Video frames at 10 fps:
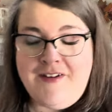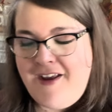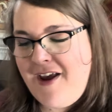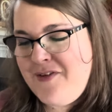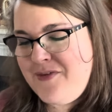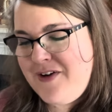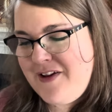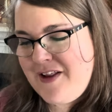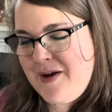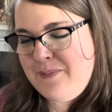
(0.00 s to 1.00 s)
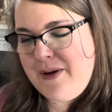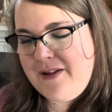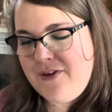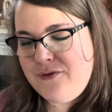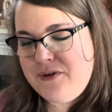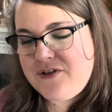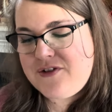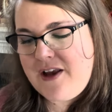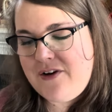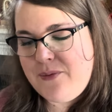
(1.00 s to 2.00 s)
and vanilla balance rich
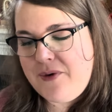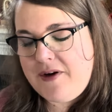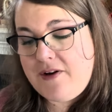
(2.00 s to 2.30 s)
sandalwood in a